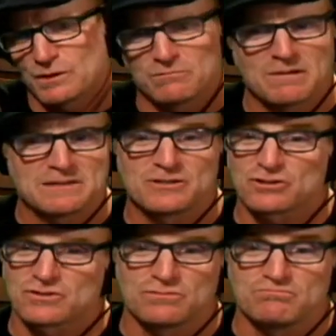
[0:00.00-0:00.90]
I
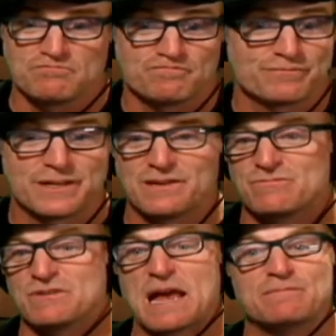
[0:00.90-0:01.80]
just
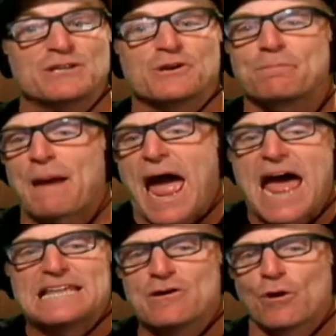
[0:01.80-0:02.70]
named either
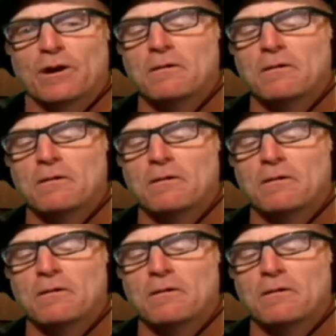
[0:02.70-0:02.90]
Patty or